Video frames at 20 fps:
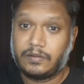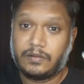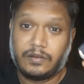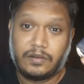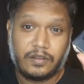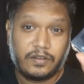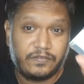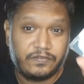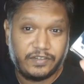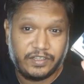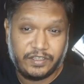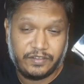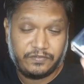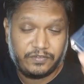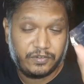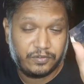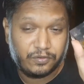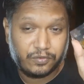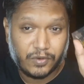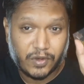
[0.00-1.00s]
Lovely. If
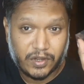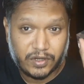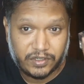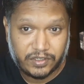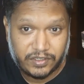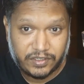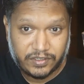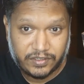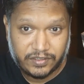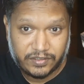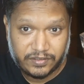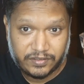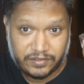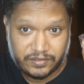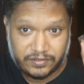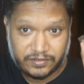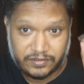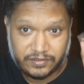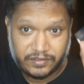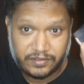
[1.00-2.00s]
you want
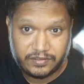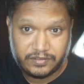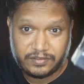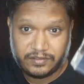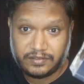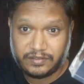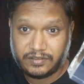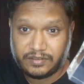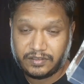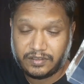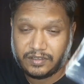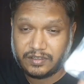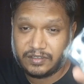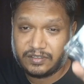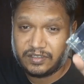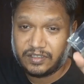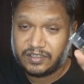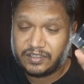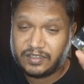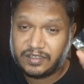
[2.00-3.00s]

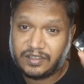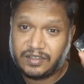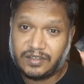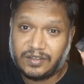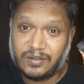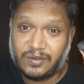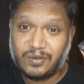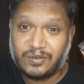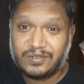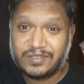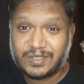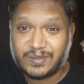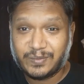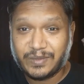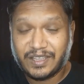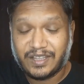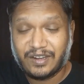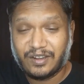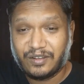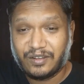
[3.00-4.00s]
the
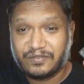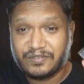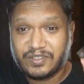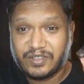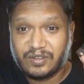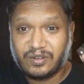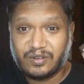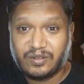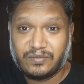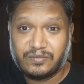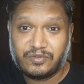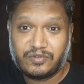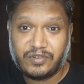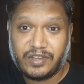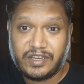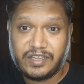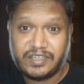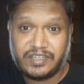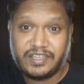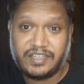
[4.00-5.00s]
smell of Dior Homme
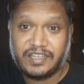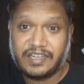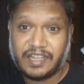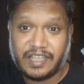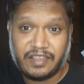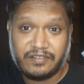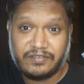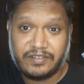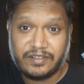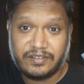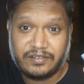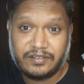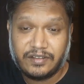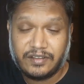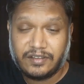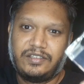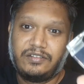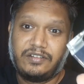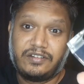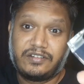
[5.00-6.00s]
2011,
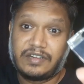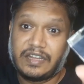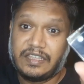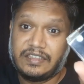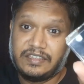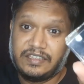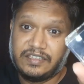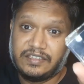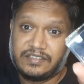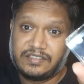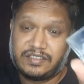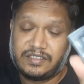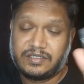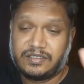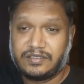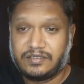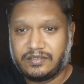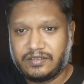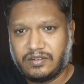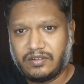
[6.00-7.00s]
you can try this.
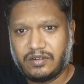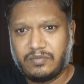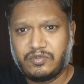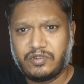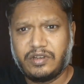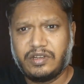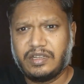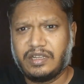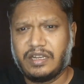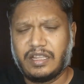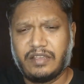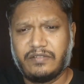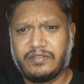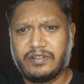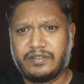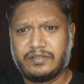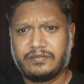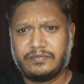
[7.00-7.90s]
Dior Homme 2011